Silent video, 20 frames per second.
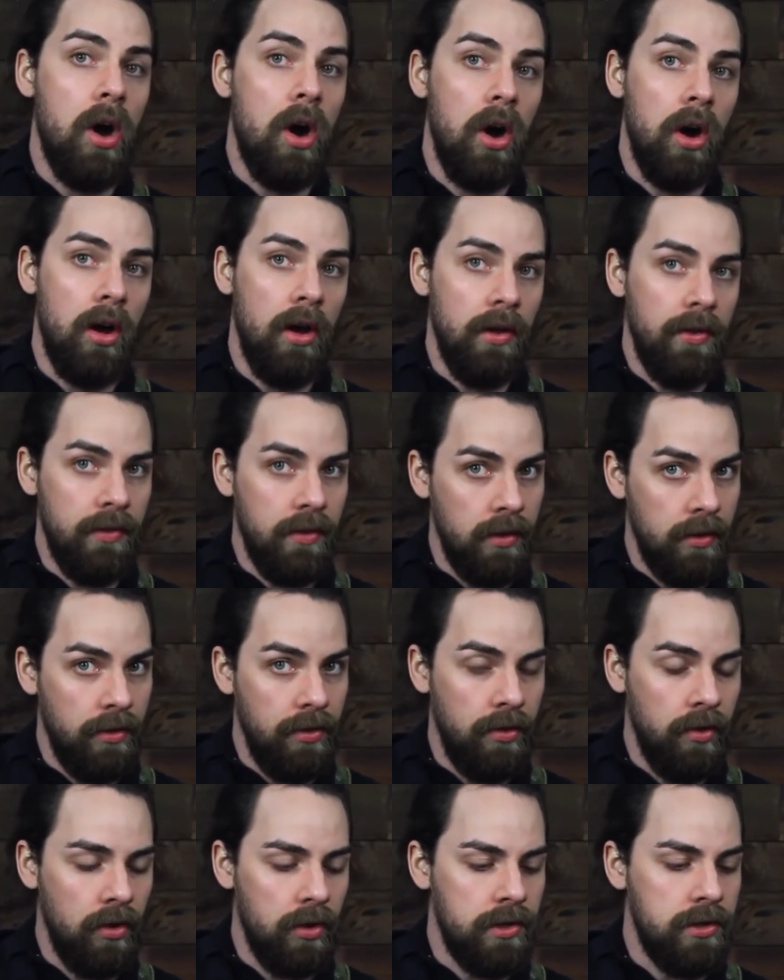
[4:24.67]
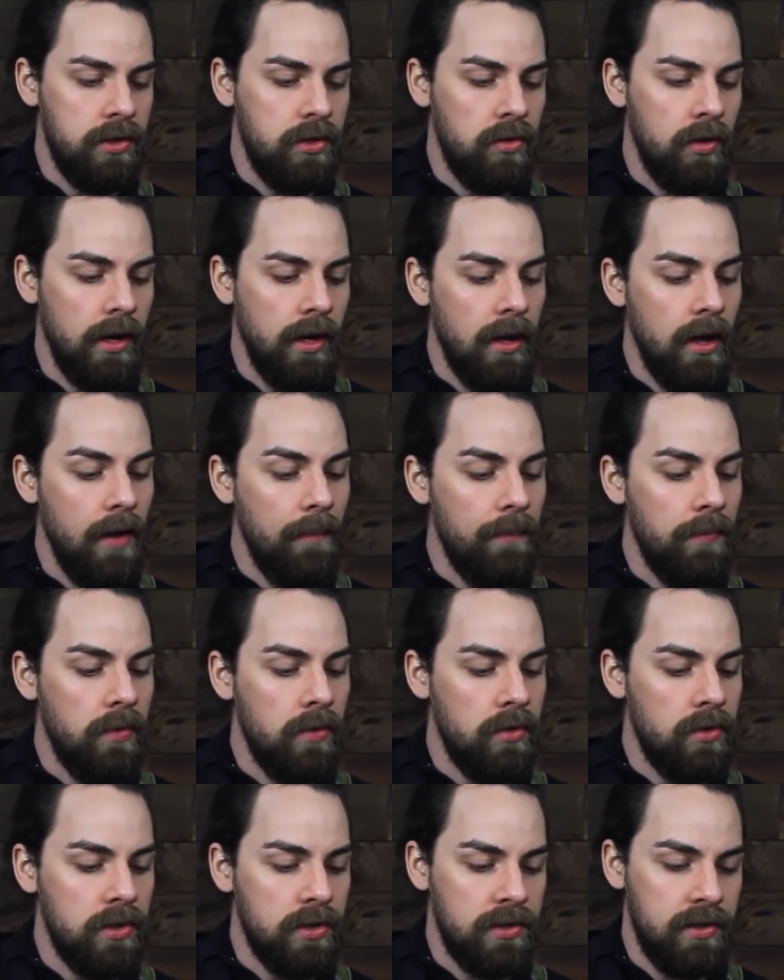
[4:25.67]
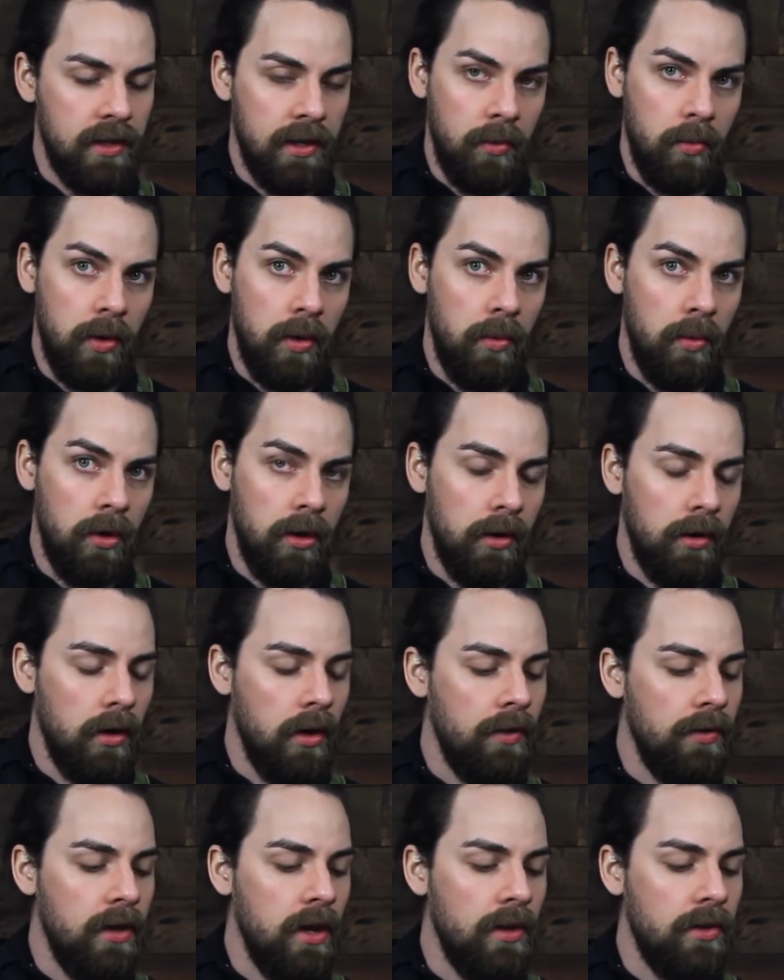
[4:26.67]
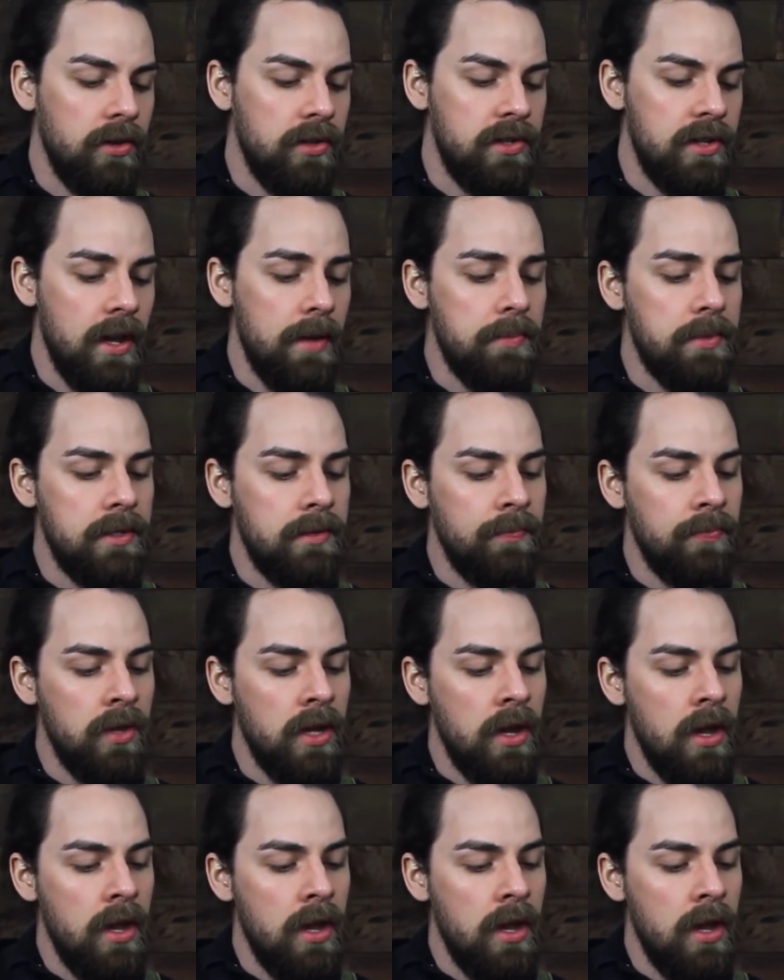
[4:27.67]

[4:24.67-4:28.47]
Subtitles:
on the 3rd string just like we were on the other steps.